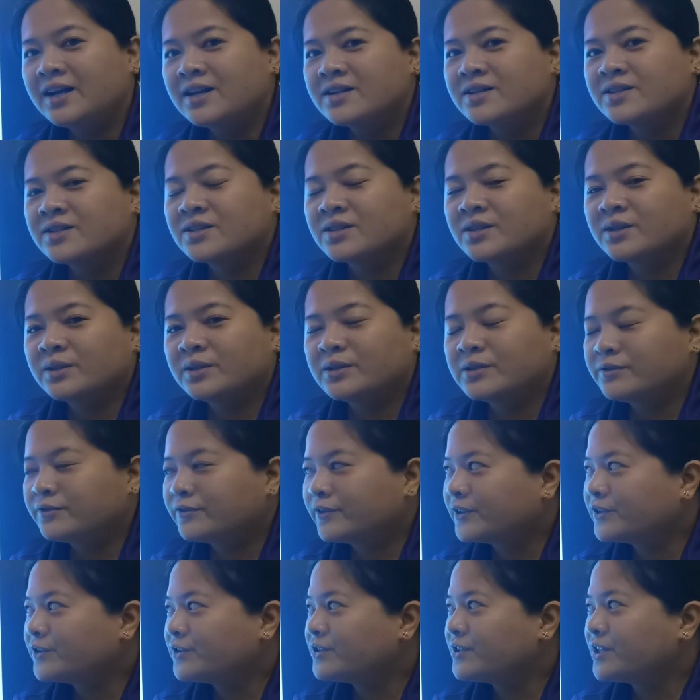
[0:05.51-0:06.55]
So
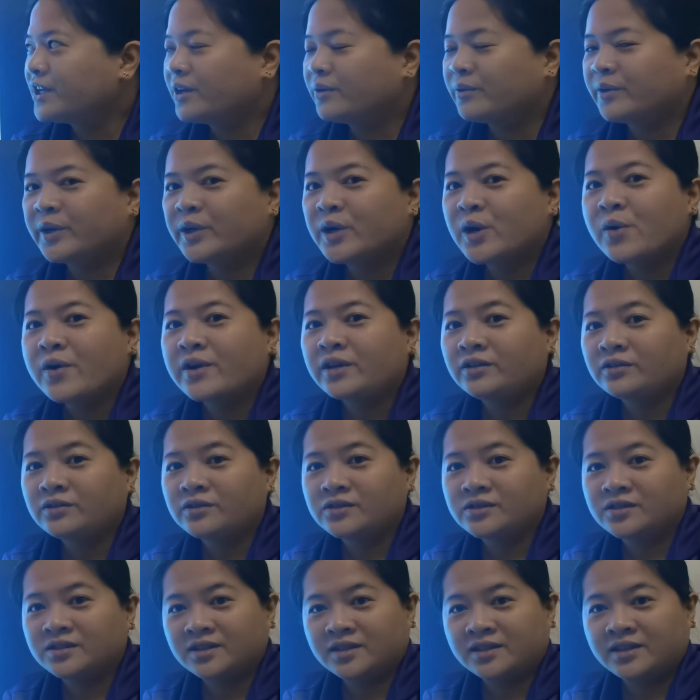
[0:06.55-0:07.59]
for today, we're going to
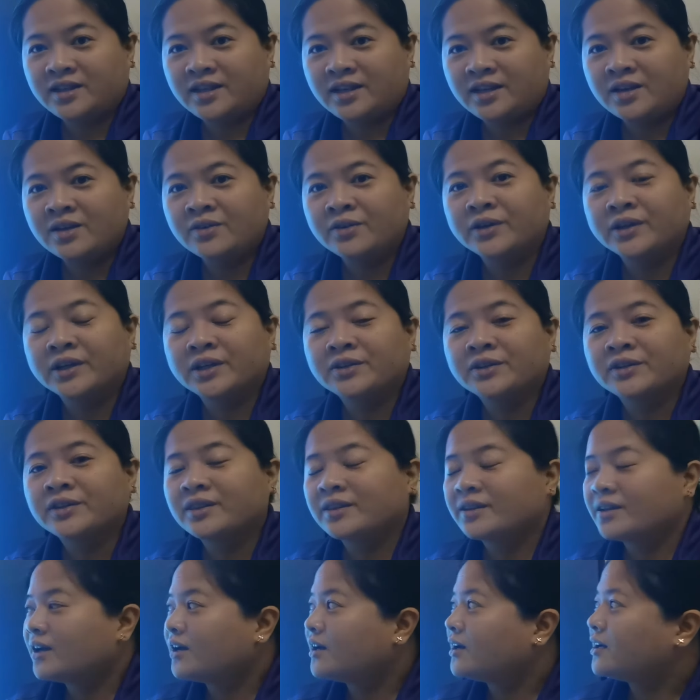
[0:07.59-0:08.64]
study
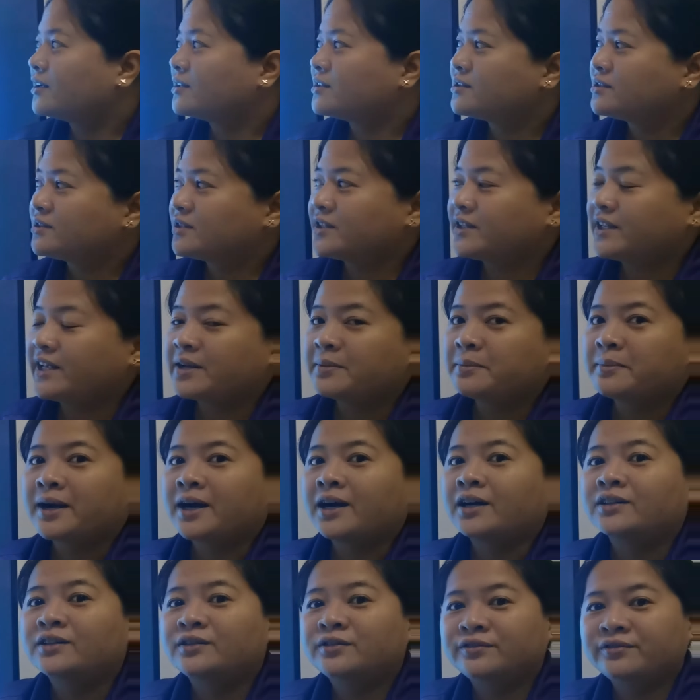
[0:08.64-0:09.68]

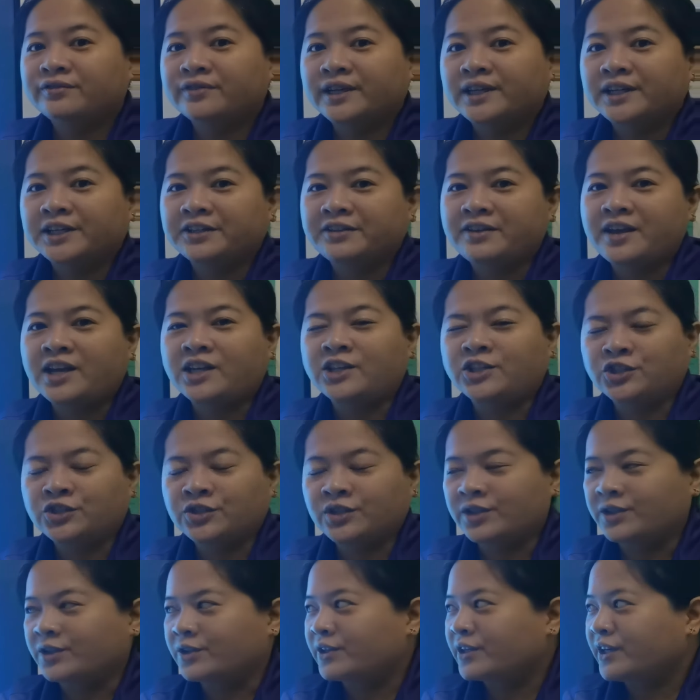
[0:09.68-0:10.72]
about
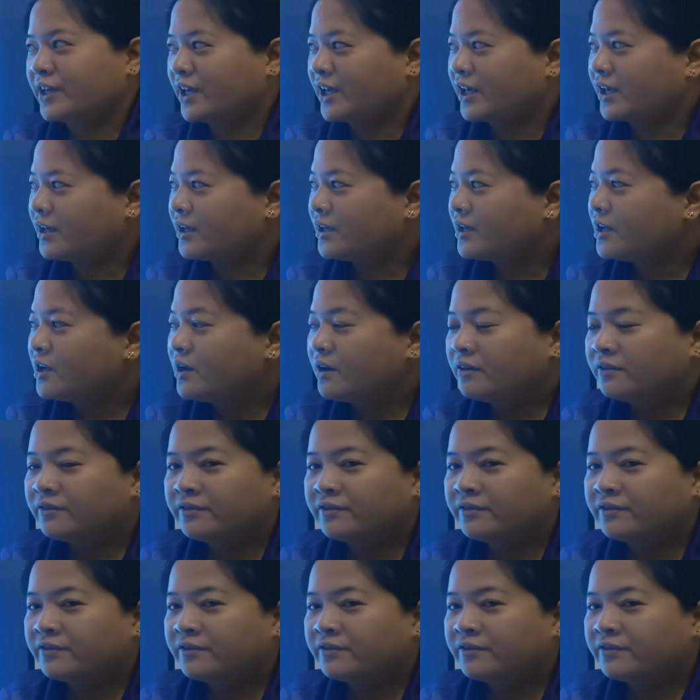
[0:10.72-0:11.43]
variation. Okay.